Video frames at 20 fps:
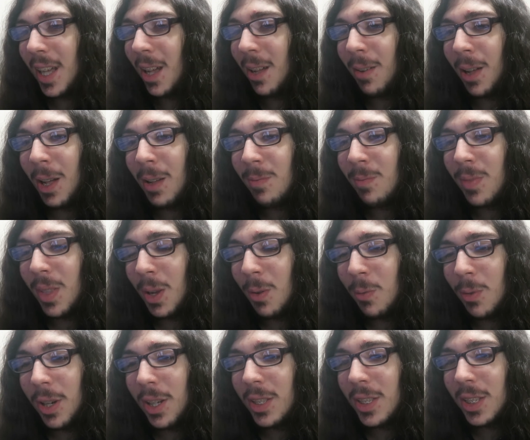I
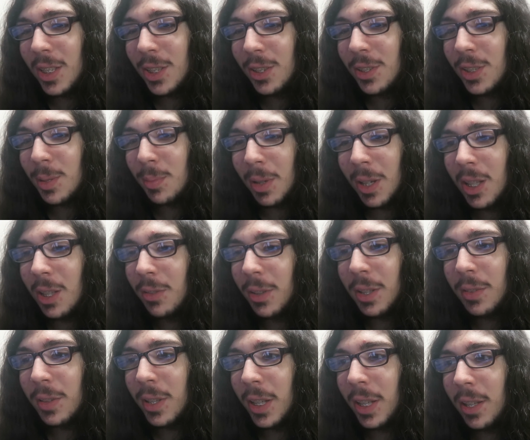wanted to do some
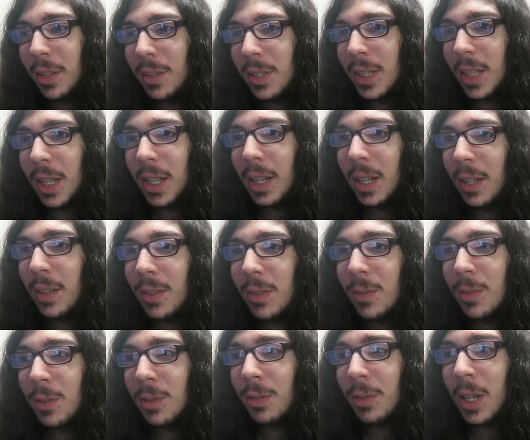Halloween videos, and
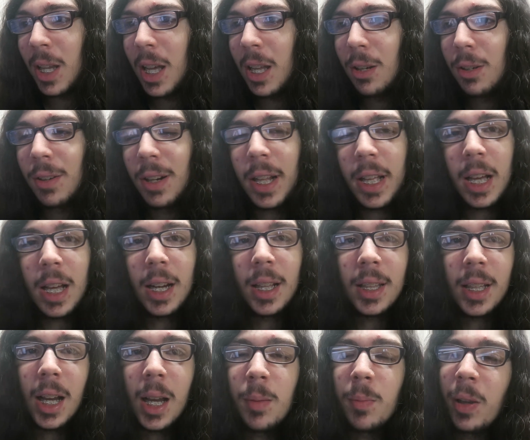we're kind of running out
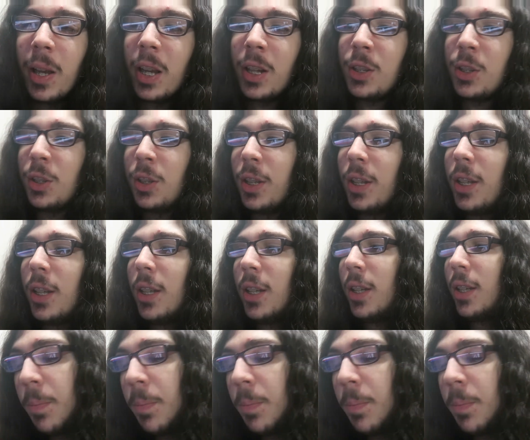of time, actually.